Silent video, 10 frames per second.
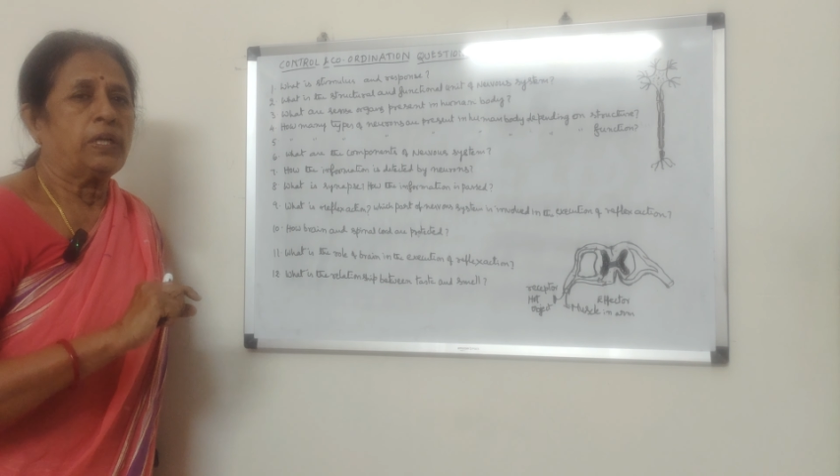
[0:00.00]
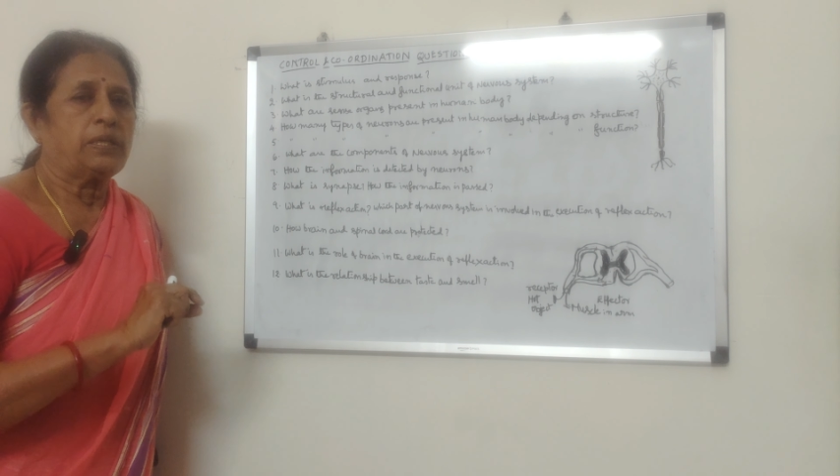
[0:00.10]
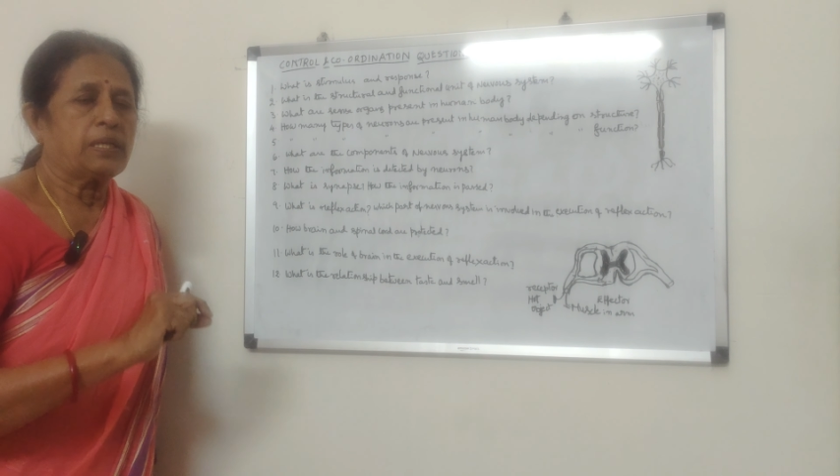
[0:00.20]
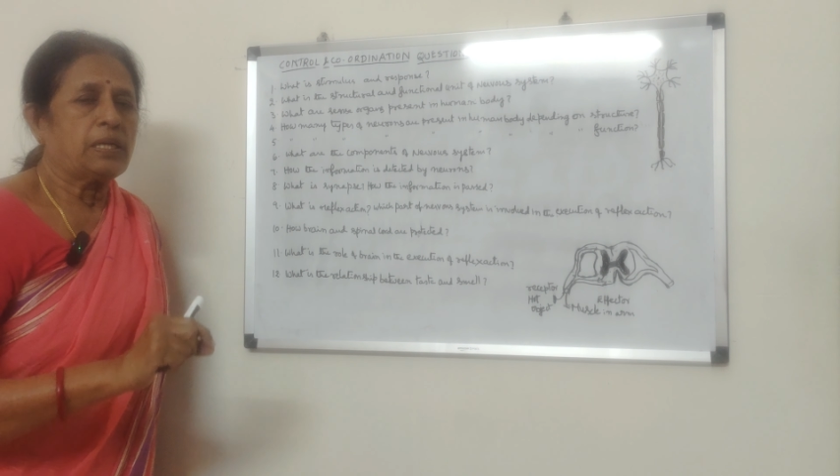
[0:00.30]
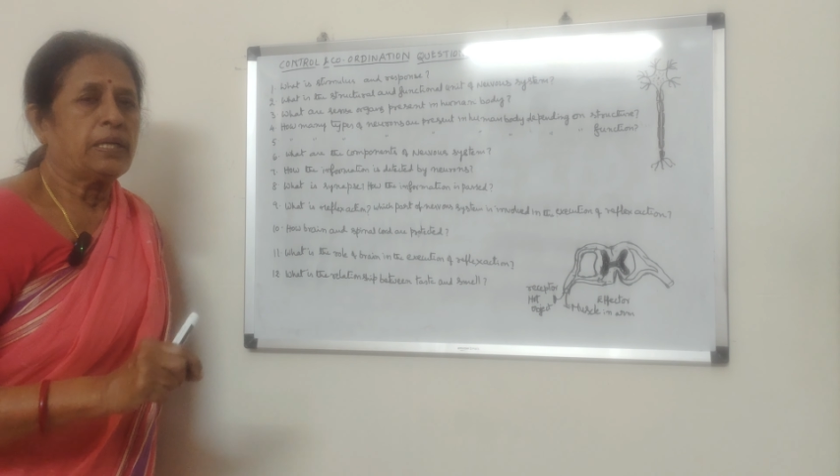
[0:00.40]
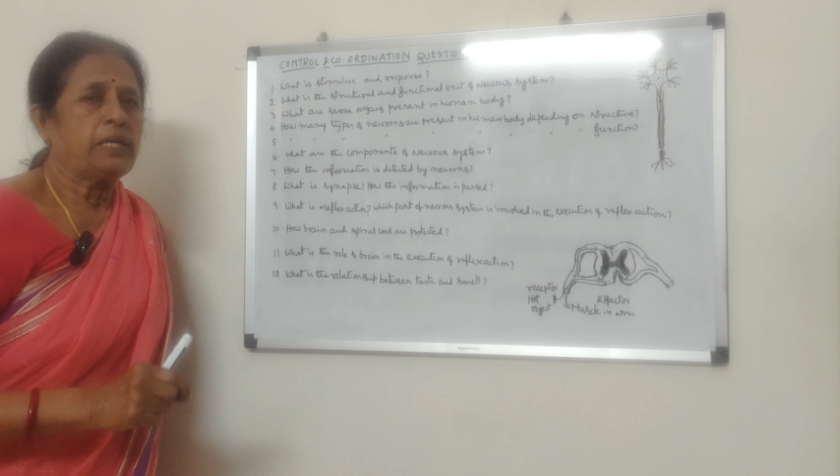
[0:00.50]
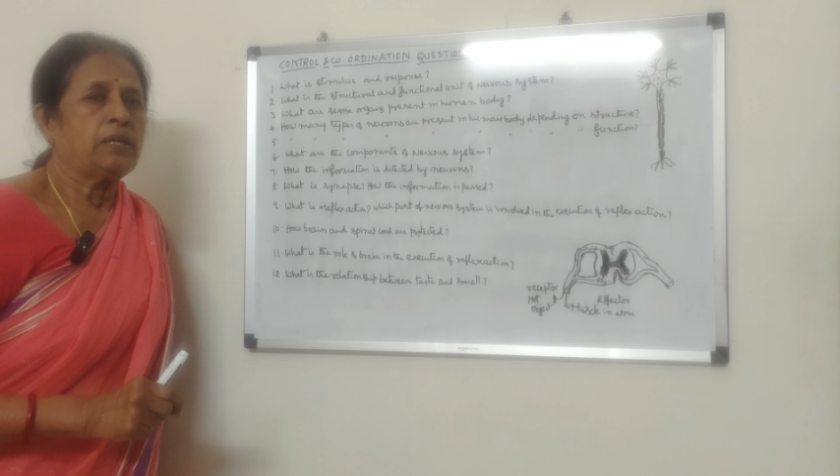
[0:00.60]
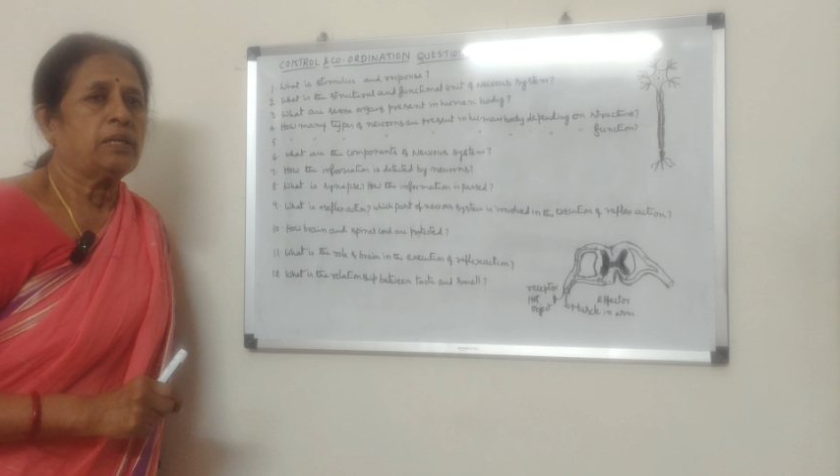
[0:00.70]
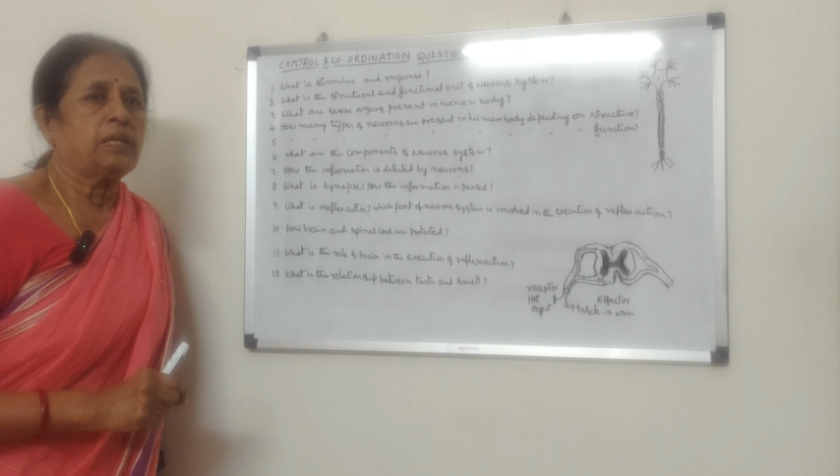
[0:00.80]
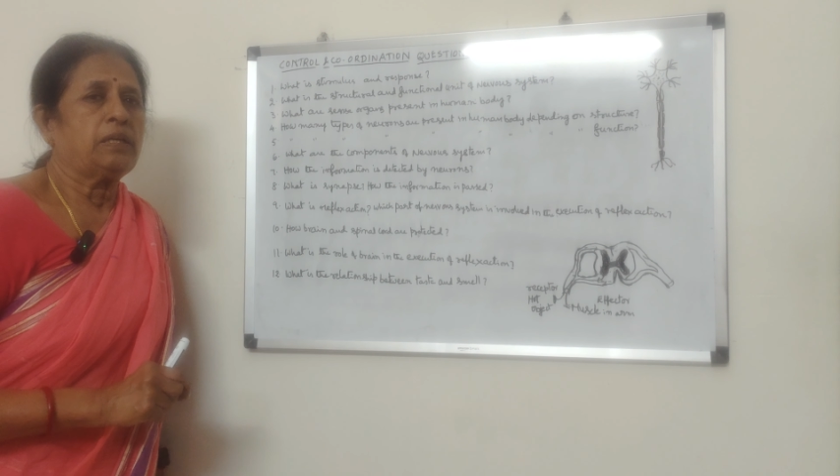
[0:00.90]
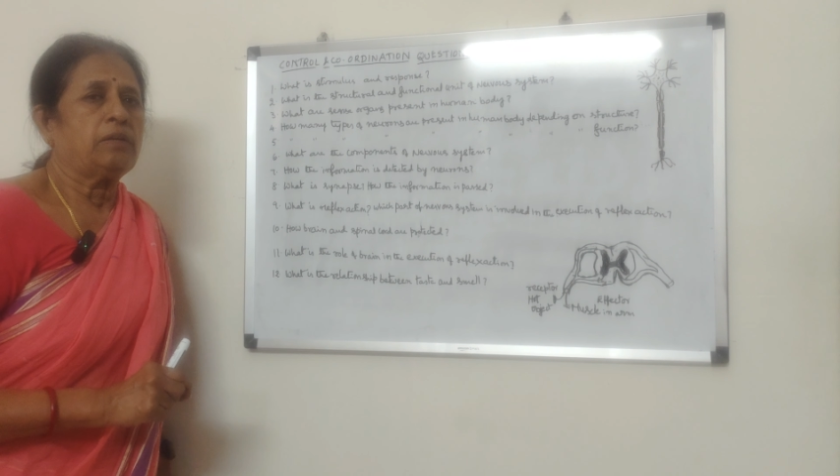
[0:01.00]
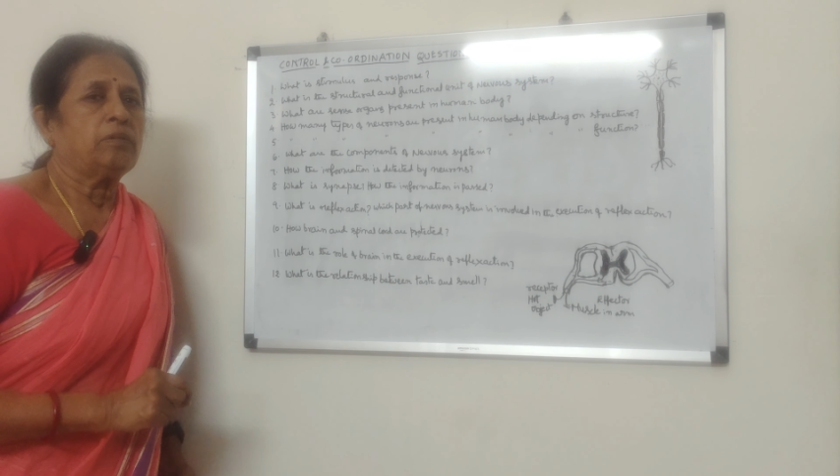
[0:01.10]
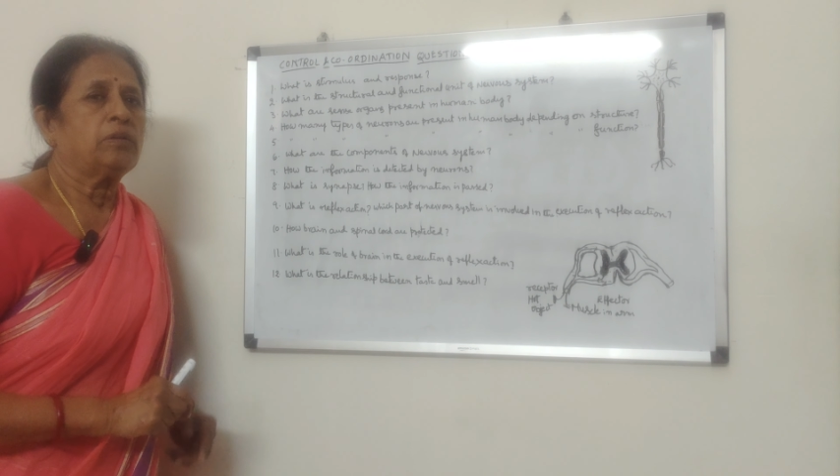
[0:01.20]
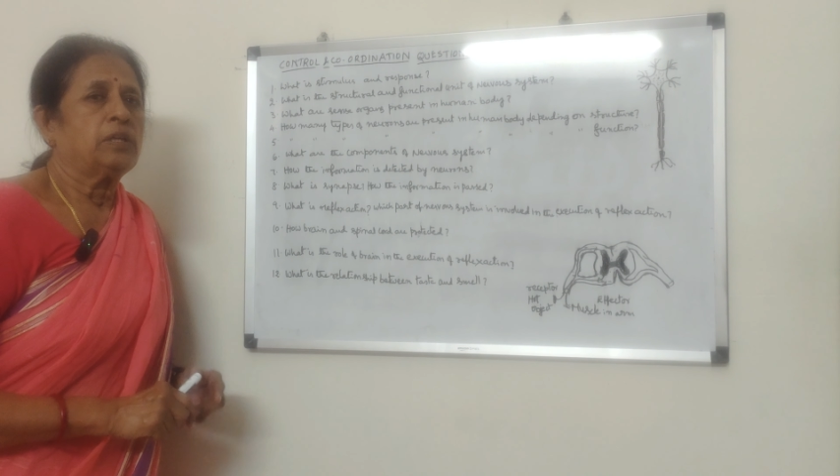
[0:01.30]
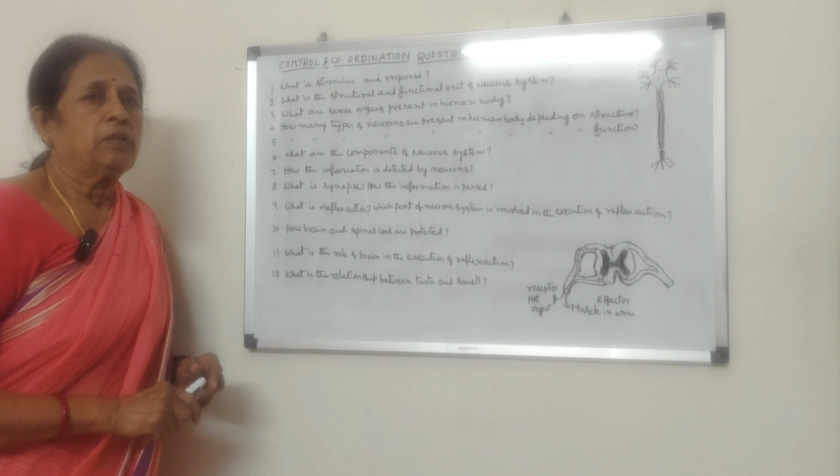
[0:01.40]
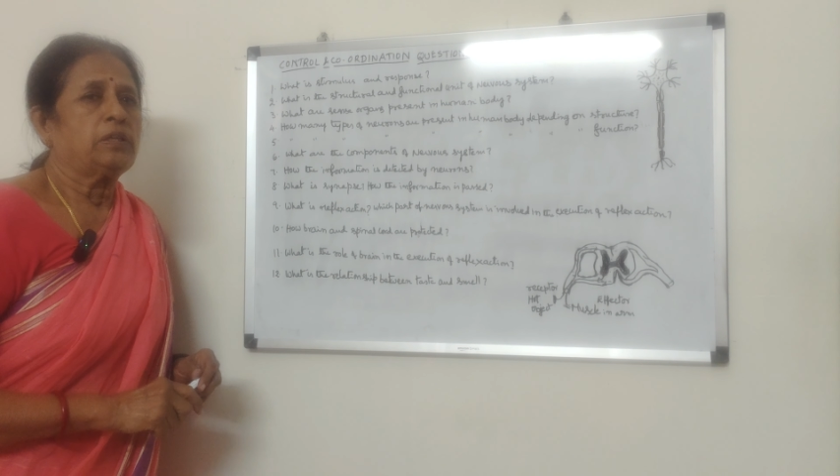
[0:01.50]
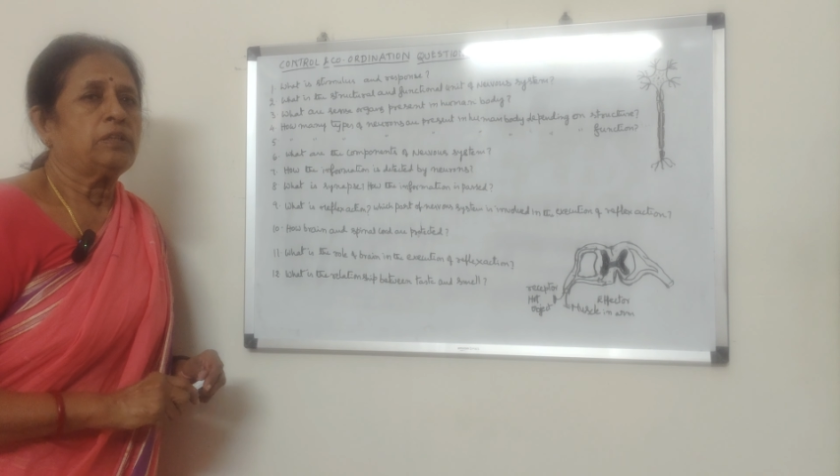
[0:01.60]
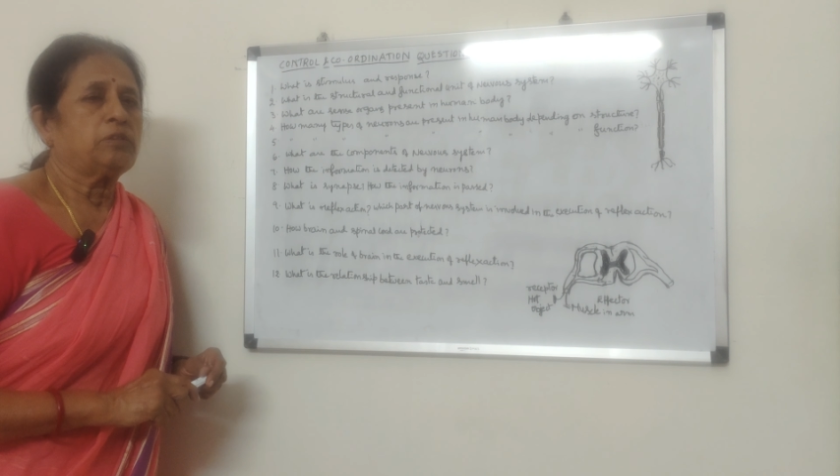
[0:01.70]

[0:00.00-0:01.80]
underlined, and it